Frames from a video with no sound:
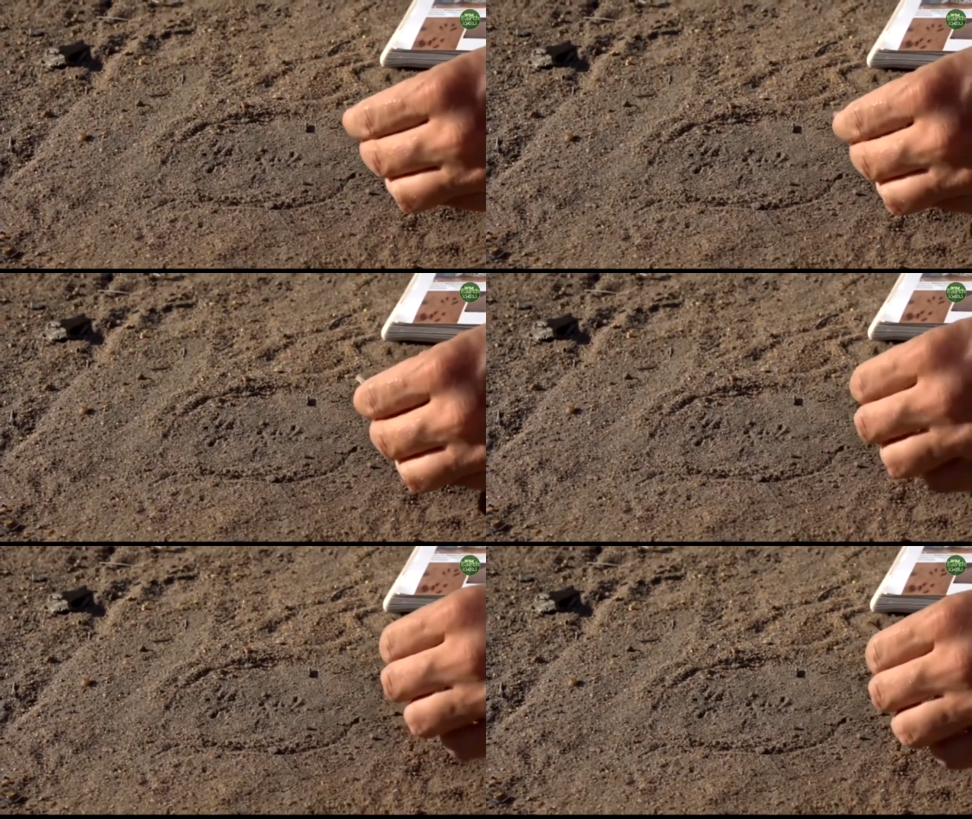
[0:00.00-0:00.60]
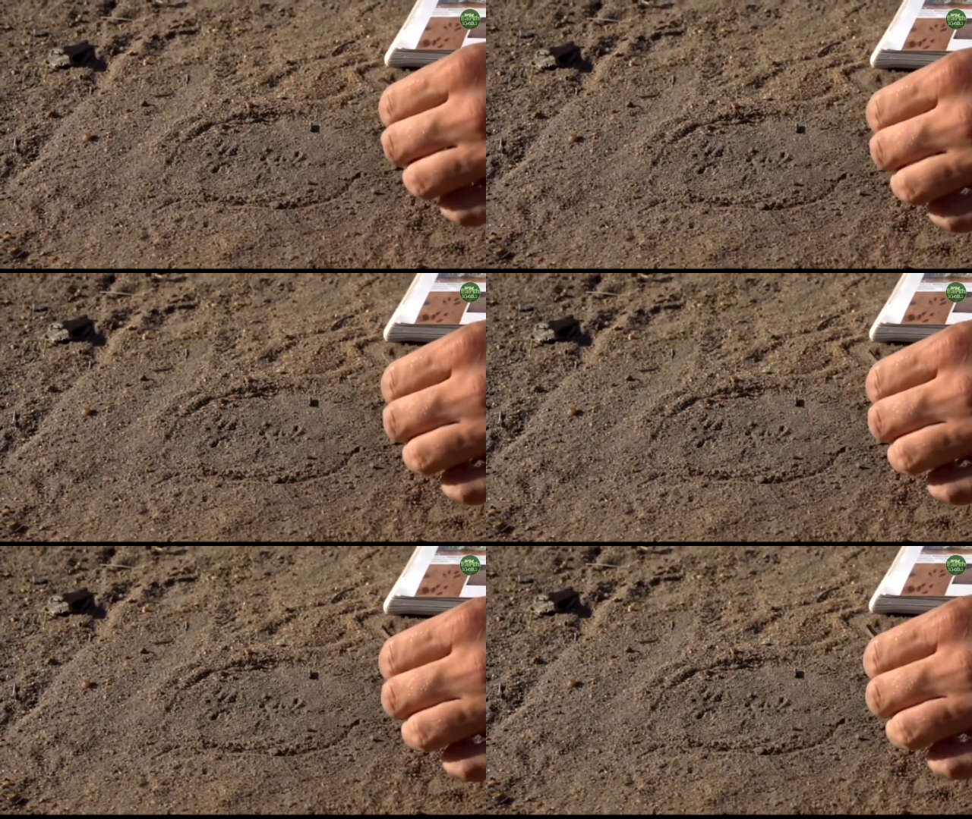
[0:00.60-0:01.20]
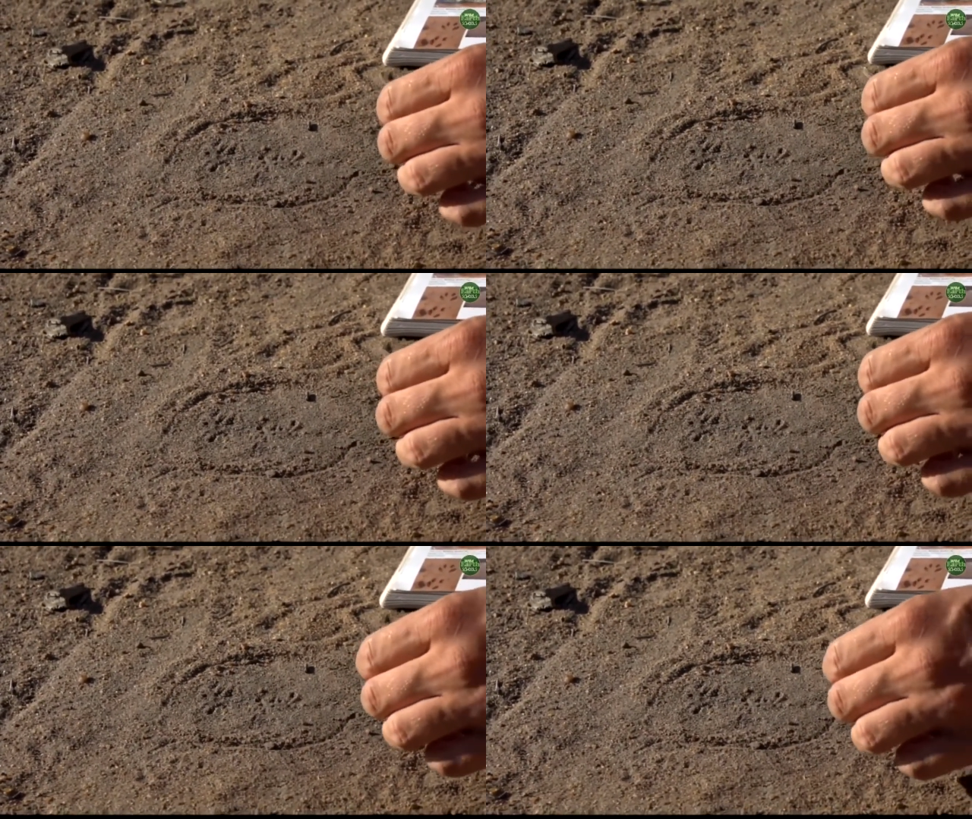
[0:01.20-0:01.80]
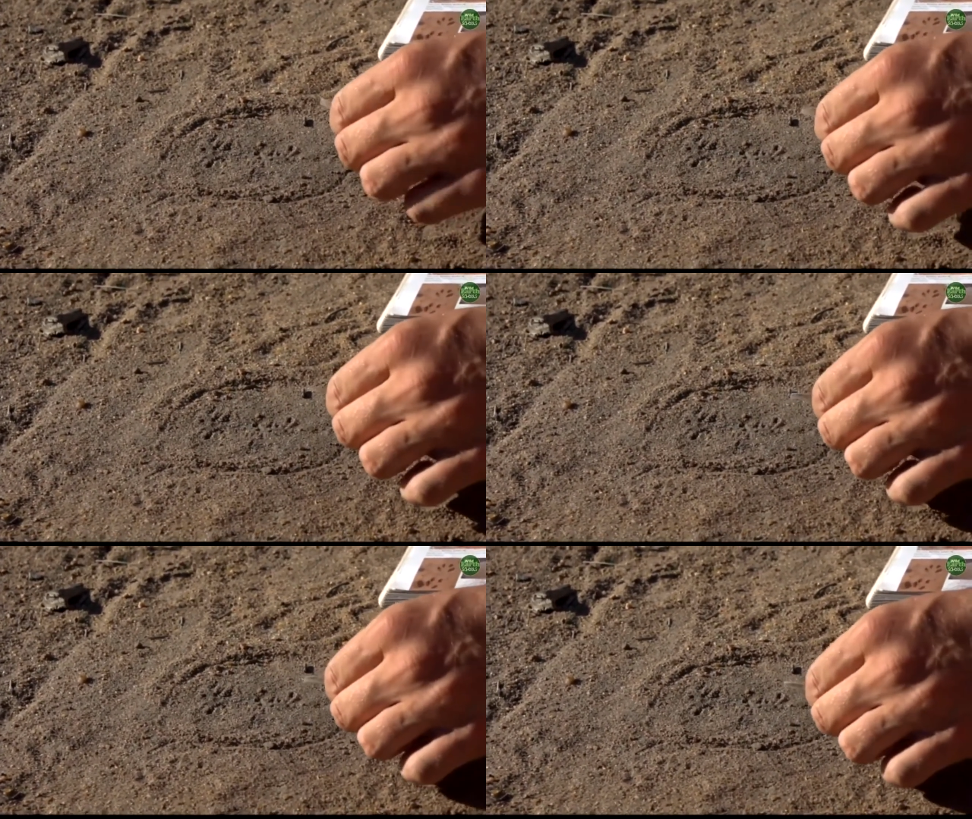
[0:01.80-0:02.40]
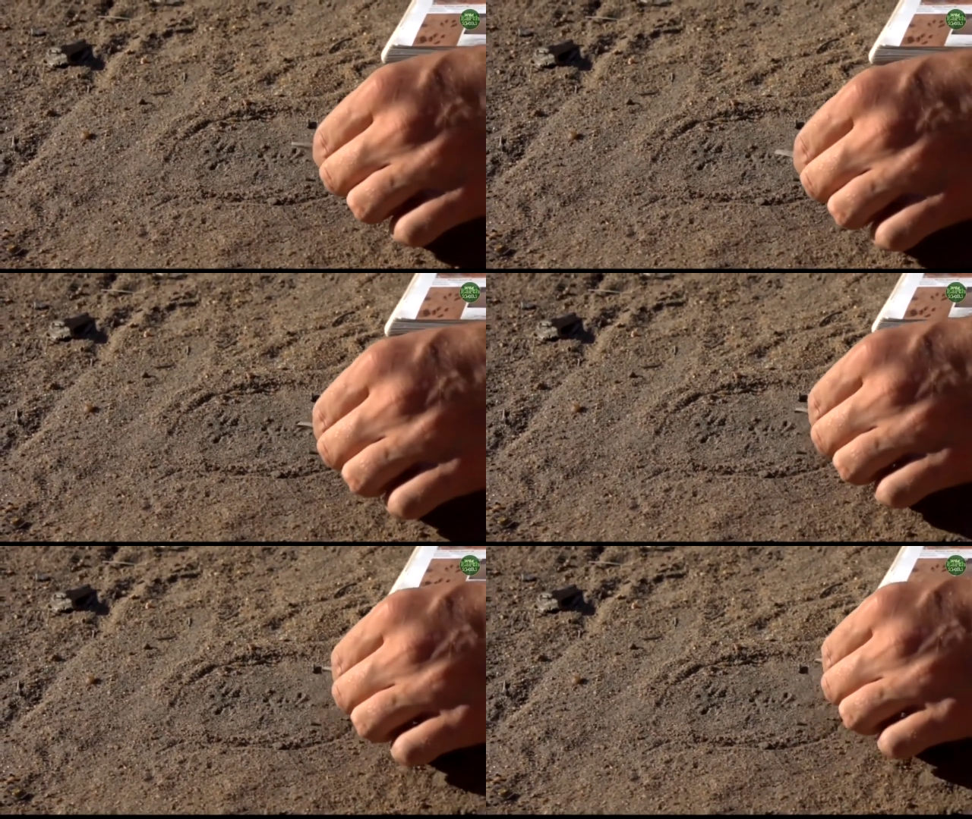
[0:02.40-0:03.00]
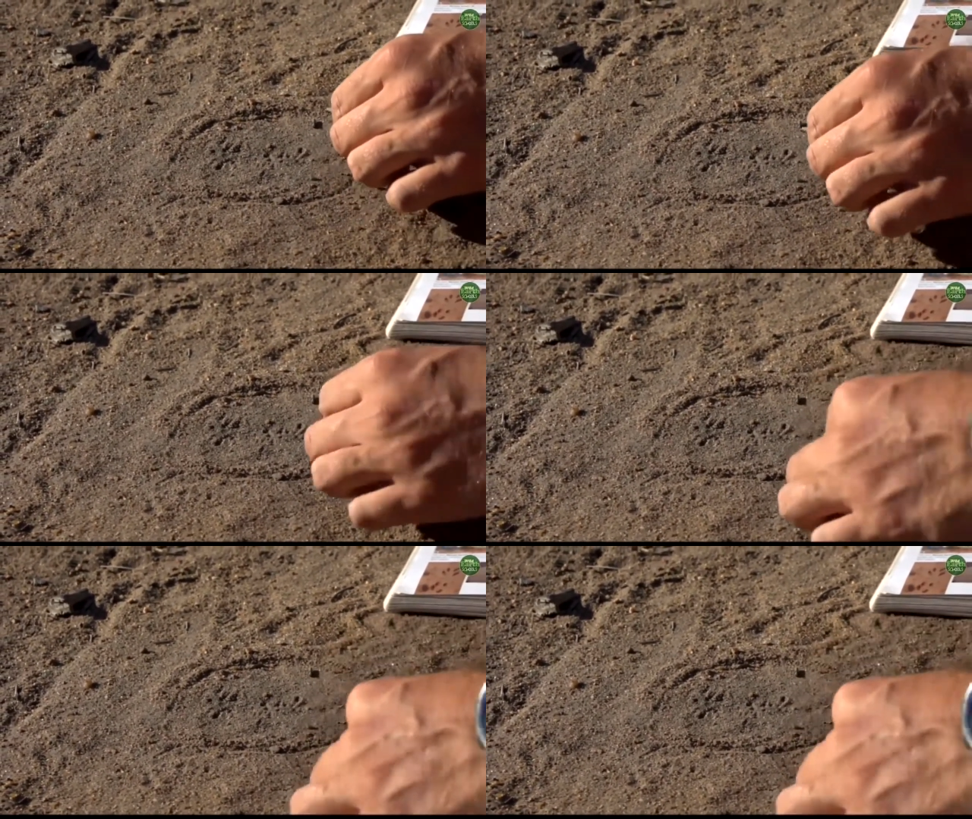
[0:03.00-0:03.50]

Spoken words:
Nobody's mouth can be seen.